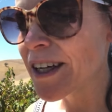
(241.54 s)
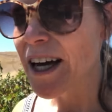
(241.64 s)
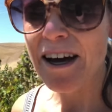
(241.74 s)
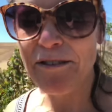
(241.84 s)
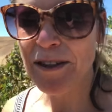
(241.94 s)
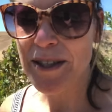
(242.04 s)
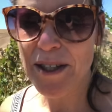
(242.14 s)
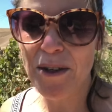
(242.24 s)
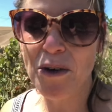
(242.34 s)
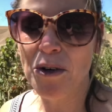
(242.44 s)
every
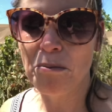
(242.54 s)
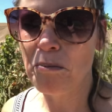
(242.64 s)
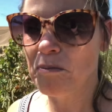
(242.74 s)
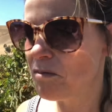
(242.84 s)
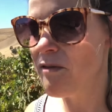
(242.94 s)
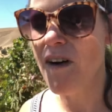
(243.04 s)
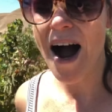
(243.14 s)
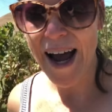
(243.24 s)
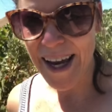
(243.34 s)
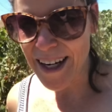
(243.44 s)
single
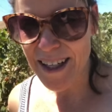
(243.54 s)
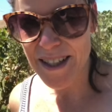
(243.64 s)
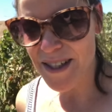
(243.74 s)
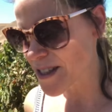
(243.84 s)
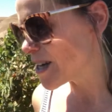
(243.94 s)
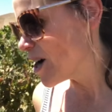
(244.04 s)
vine is